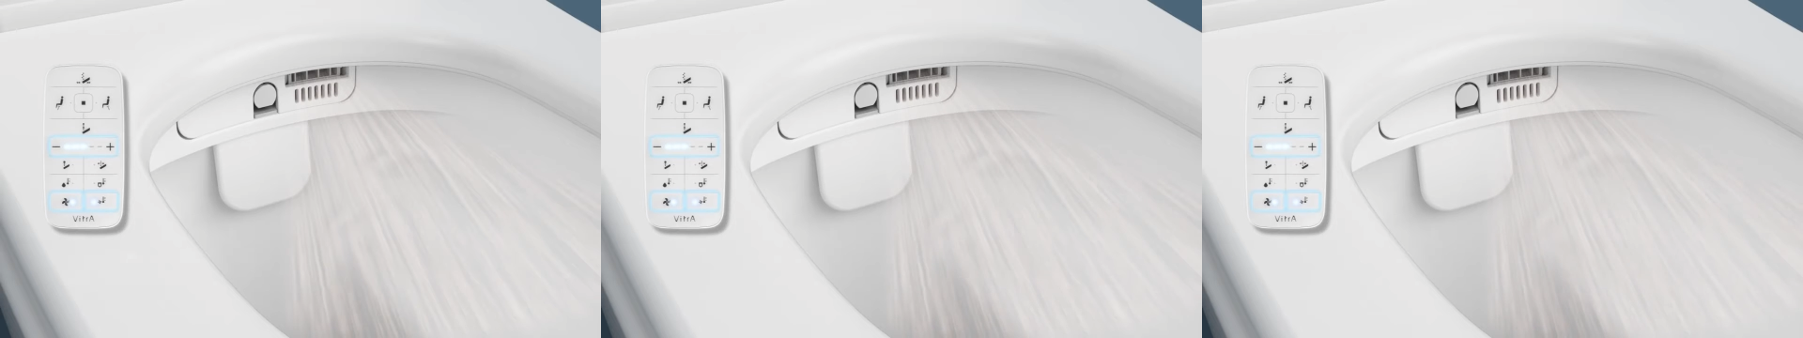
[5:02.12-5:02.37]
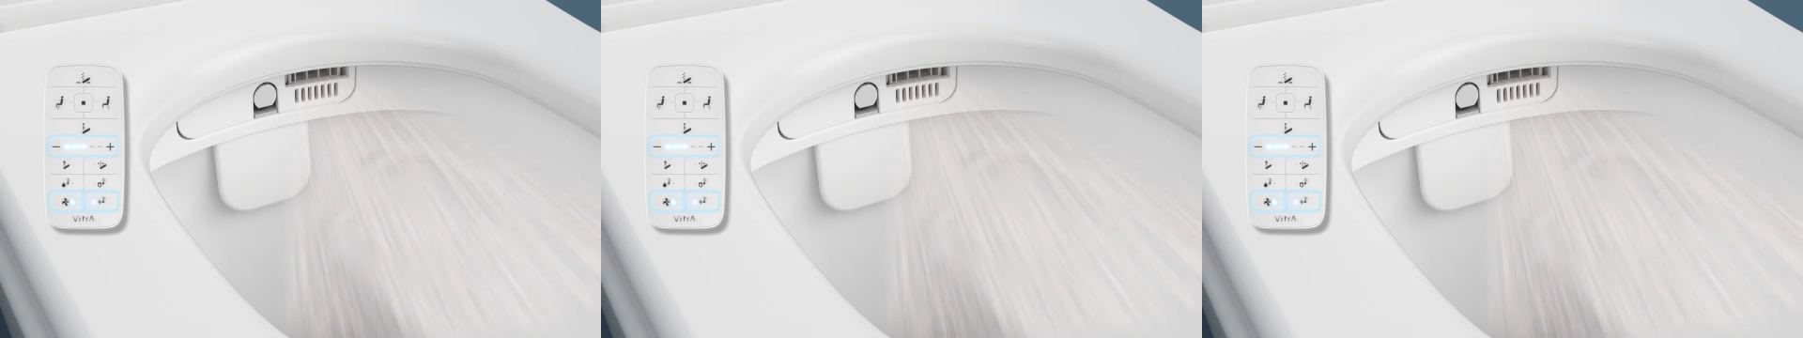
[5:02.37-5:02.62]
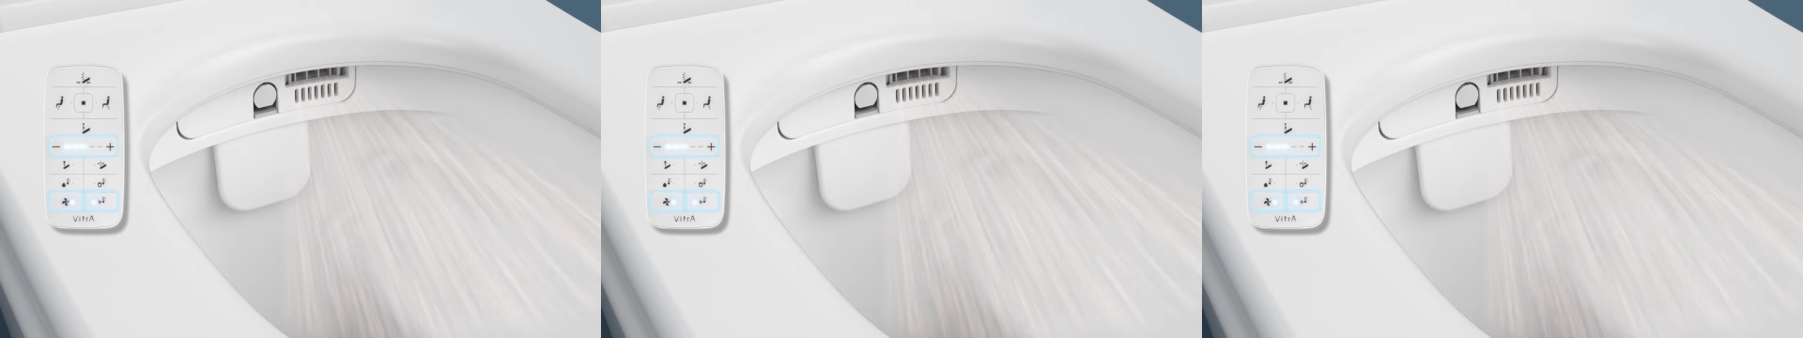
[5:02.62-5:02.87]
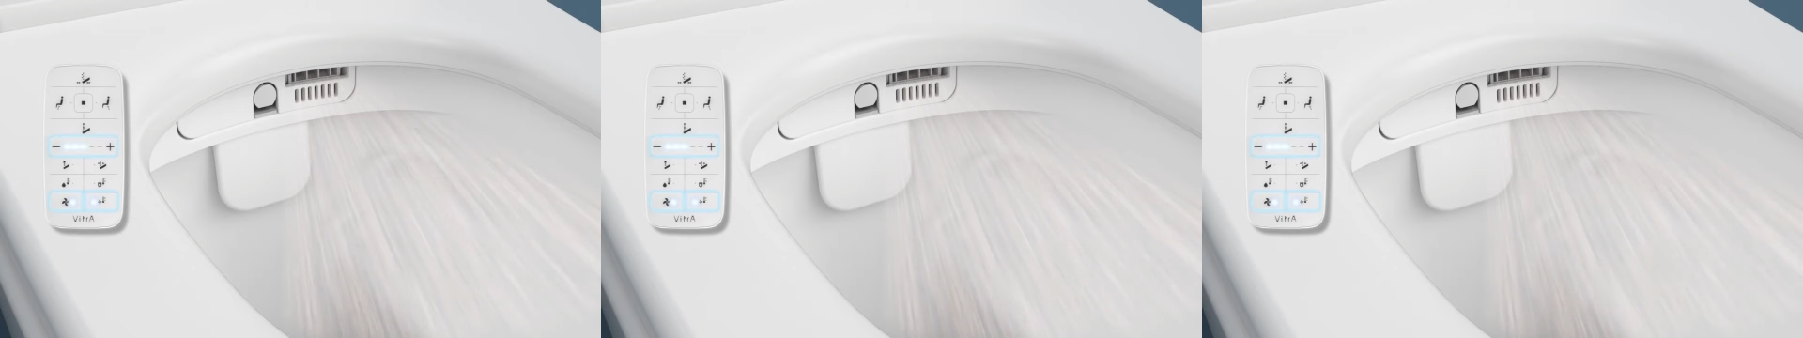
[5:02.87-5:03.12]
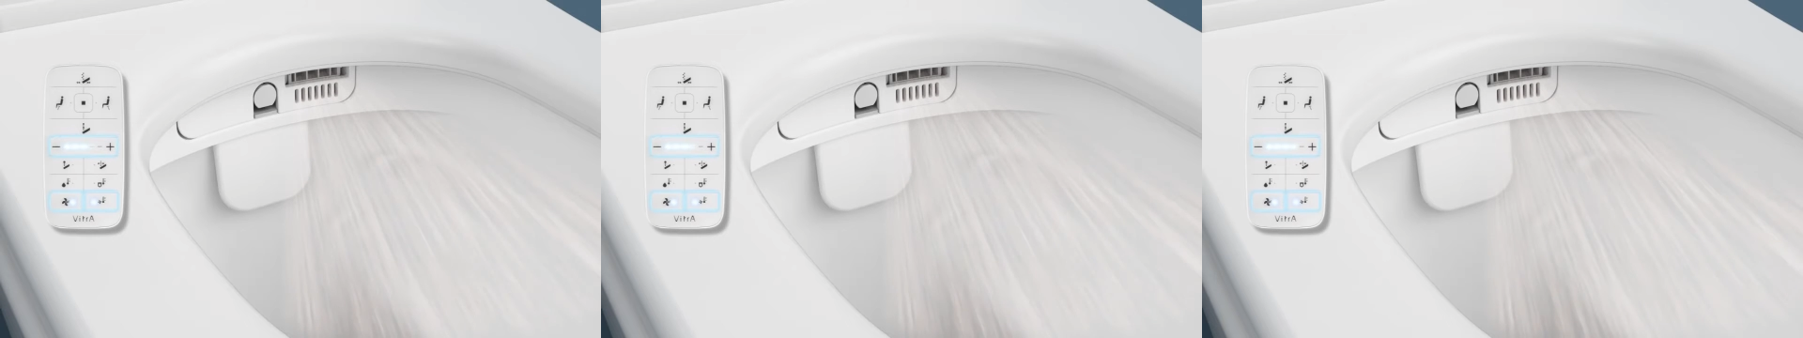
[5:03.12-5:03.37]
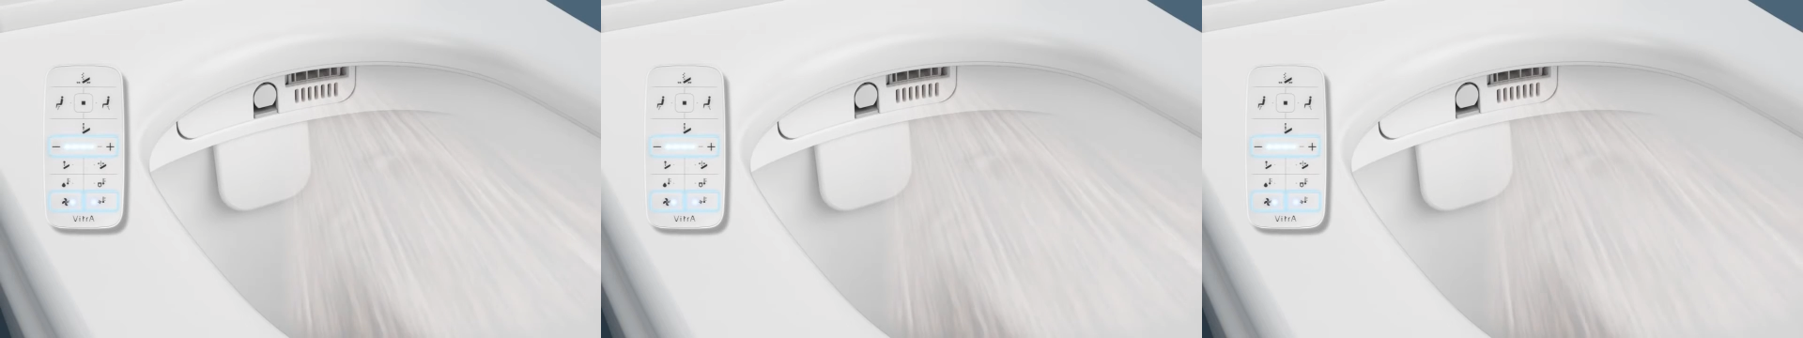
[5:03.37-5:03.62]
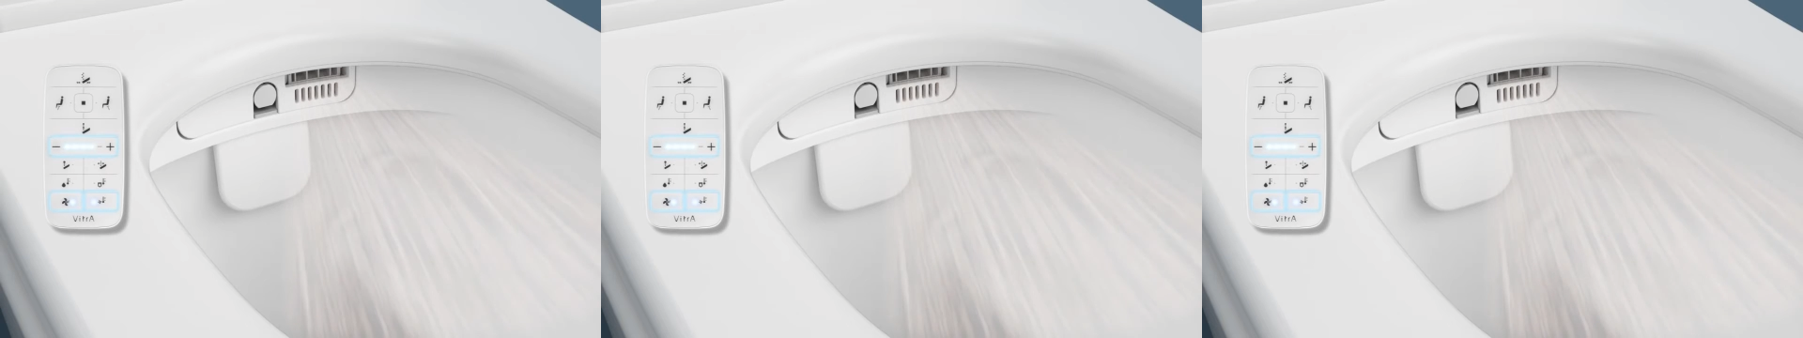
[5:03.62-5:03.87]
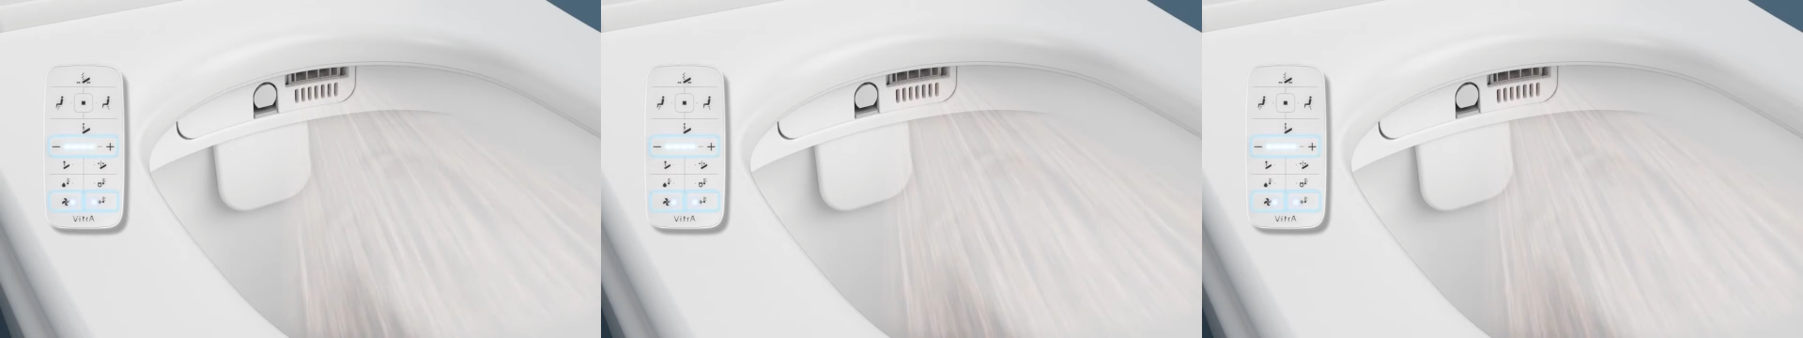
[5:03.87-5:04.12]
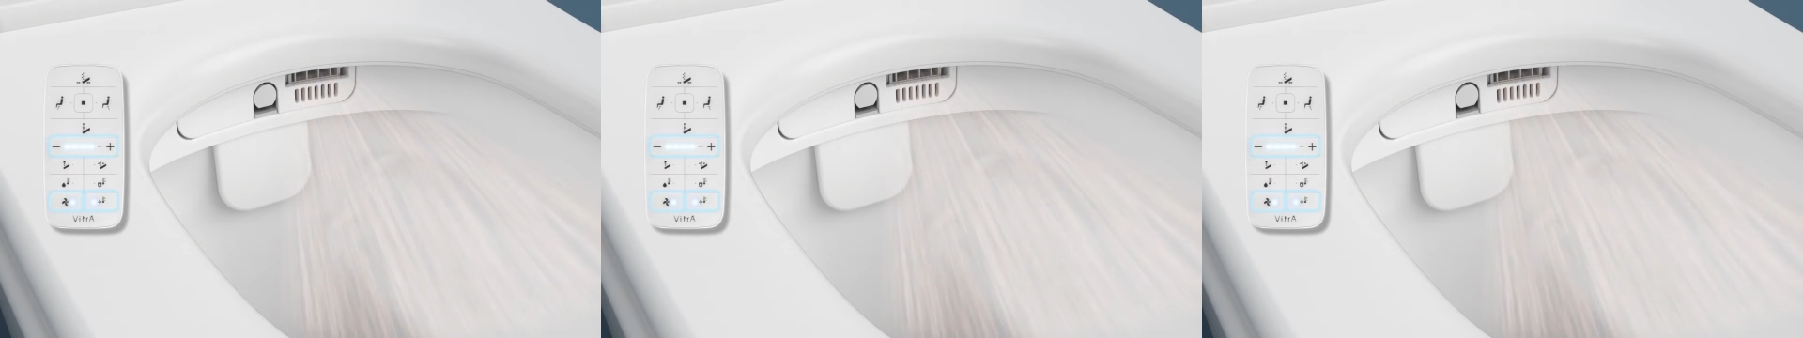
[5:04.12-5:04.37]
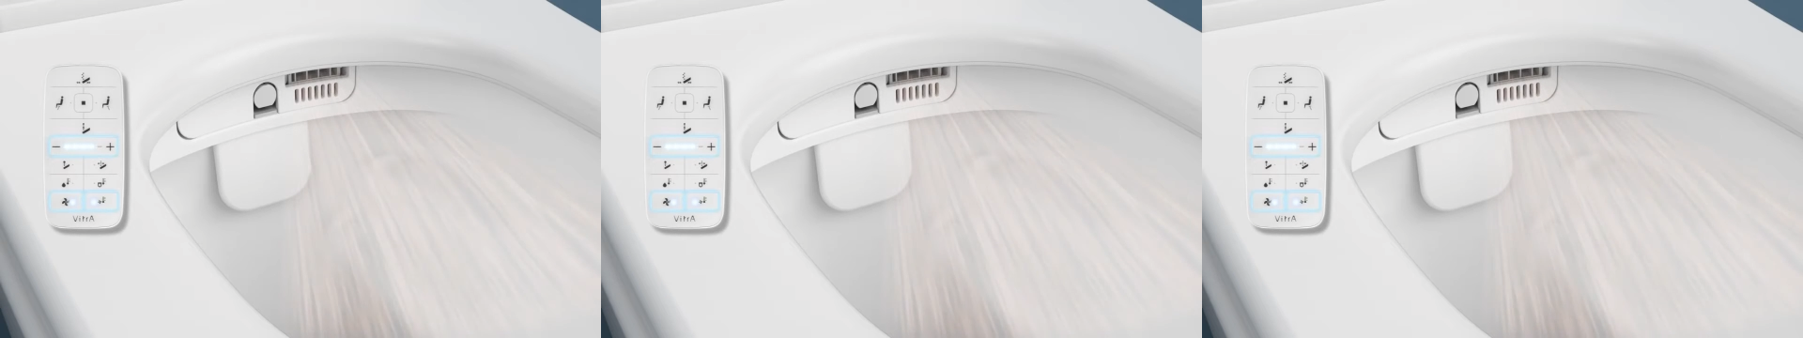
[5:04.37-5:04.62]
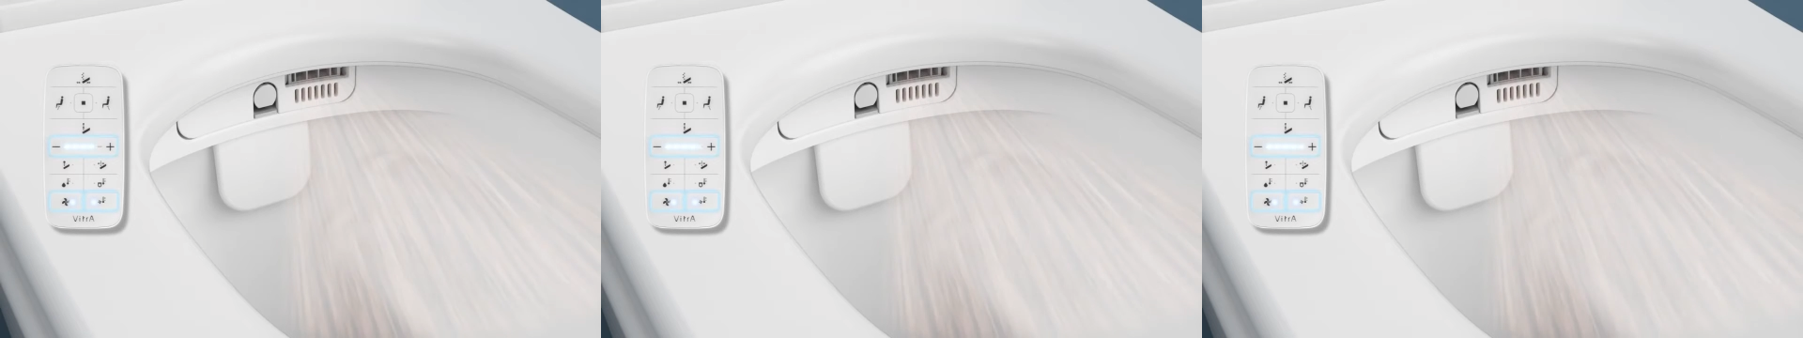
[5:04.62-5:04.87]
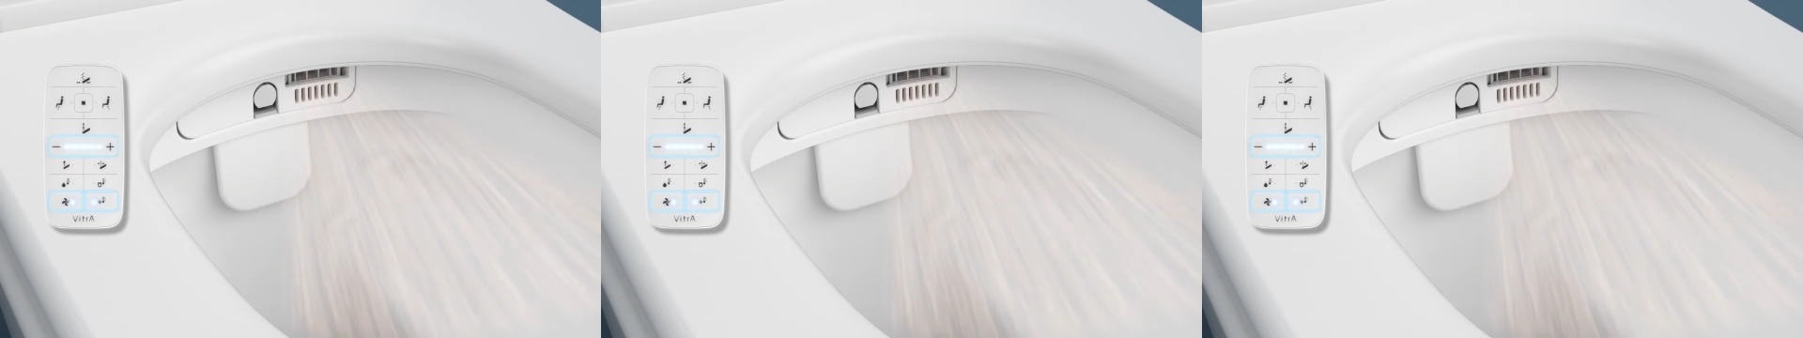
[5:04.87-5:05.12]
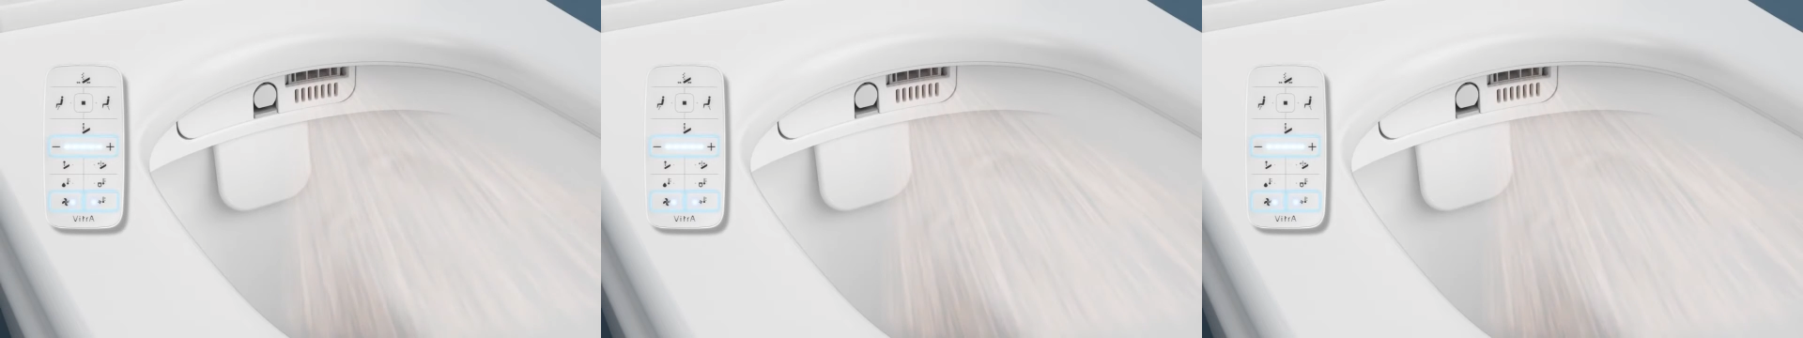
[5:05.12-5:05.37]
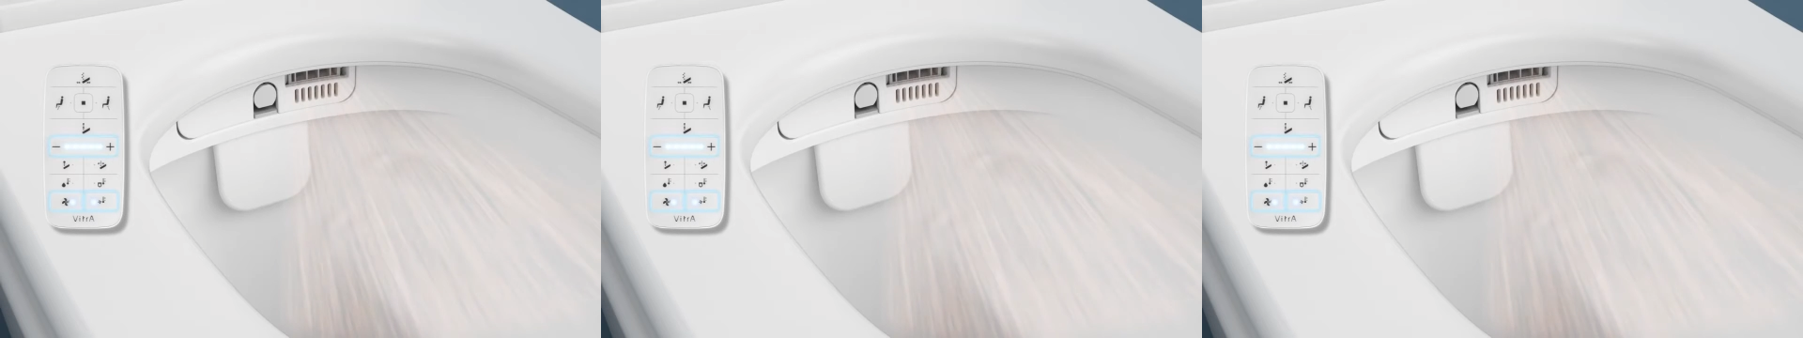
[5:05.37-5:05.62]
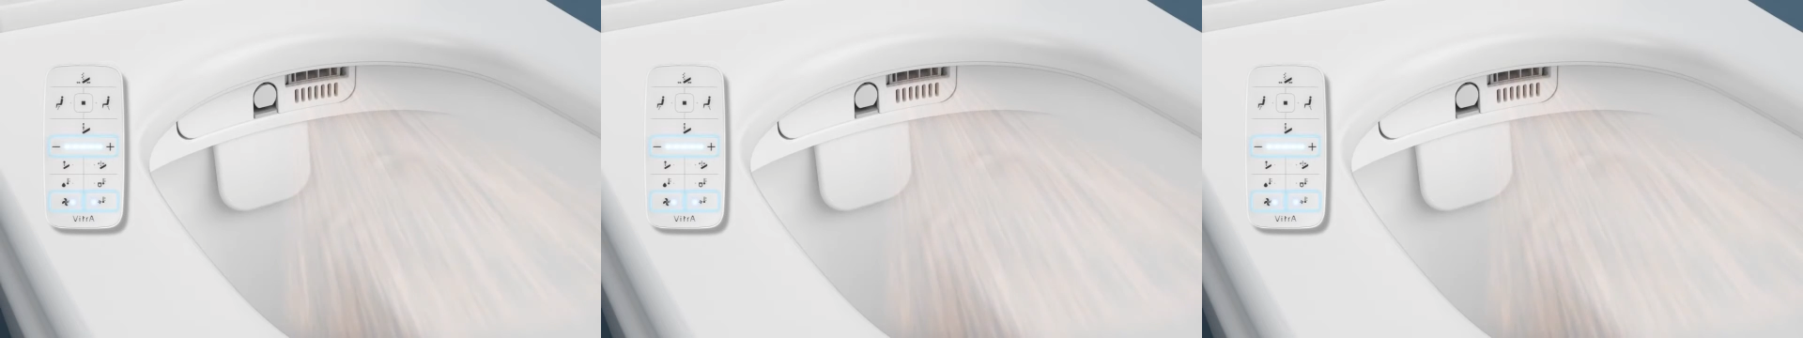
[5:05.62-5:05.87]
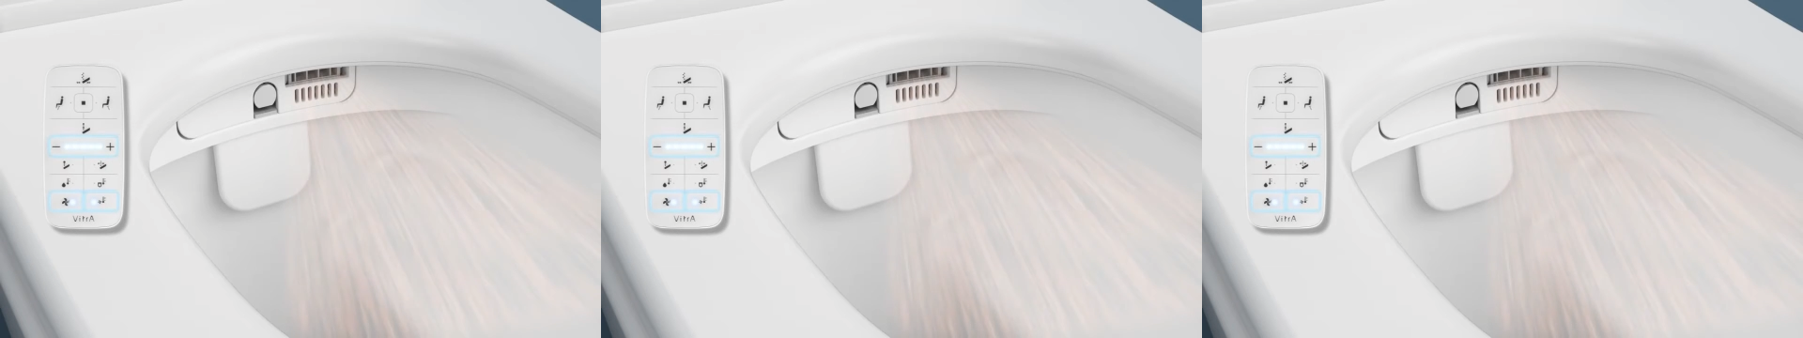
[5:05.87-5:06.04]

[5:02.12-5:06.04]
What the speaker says: No face is visible, so there are no lips to read.